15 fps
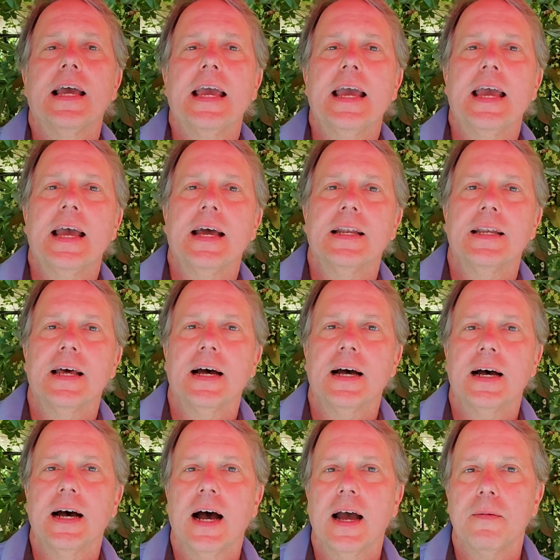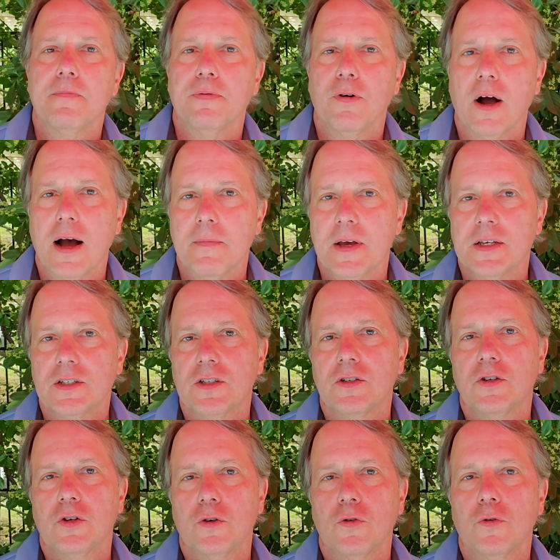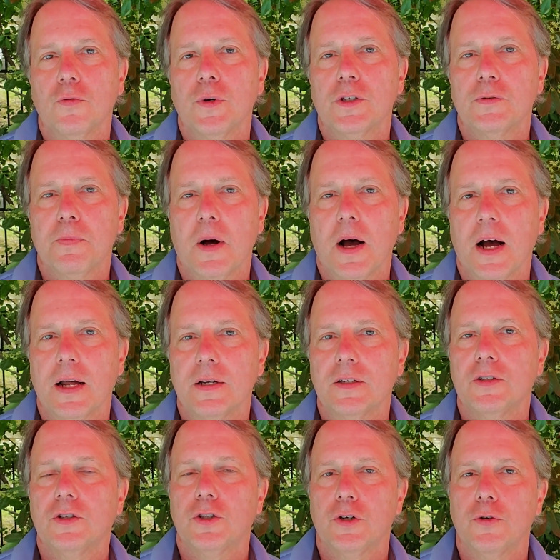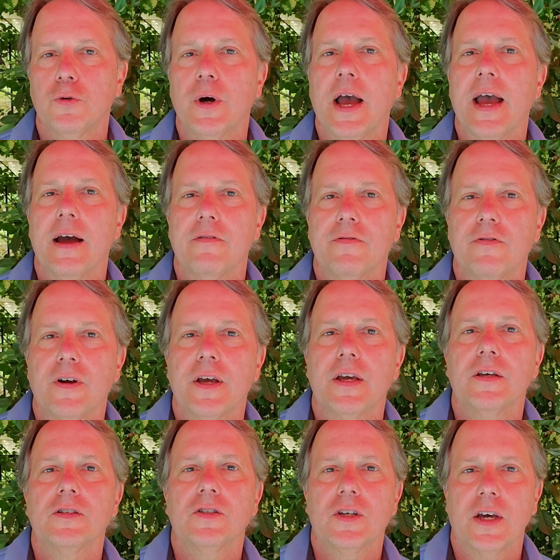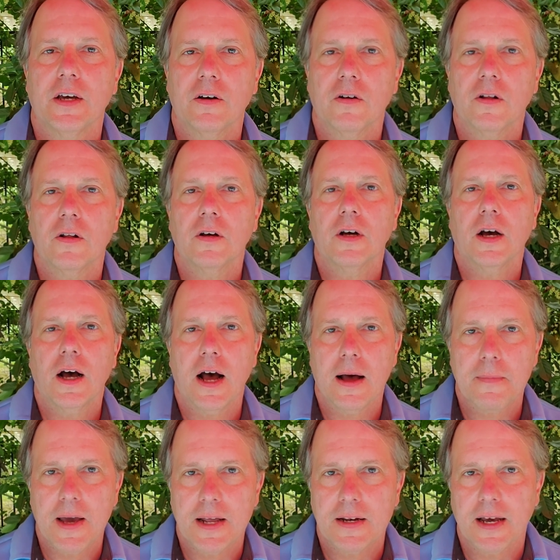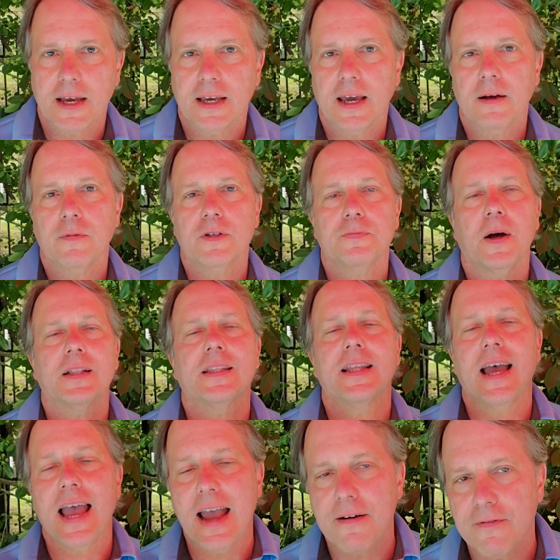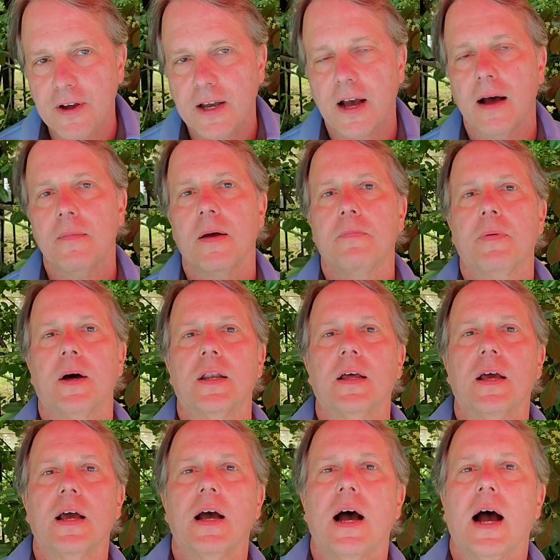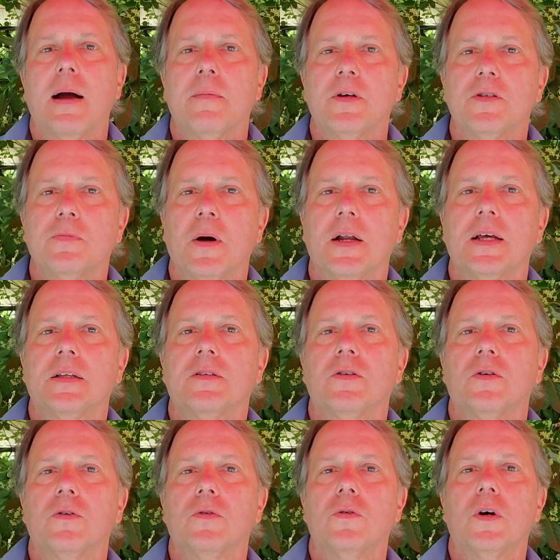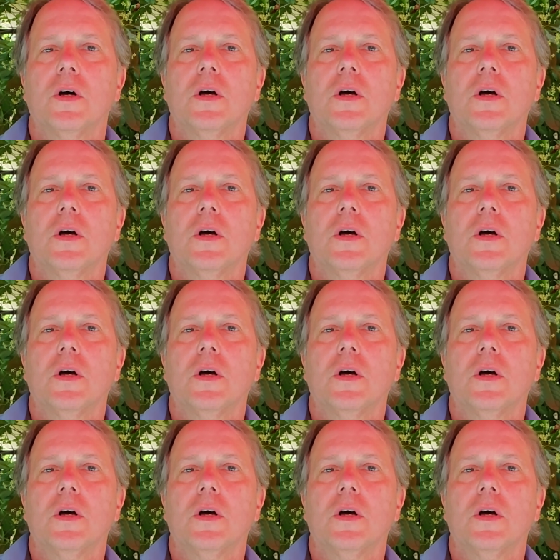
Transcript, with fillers: and uh, I promise to respond to every single comment. I can't respond to every comment, but I'm responding to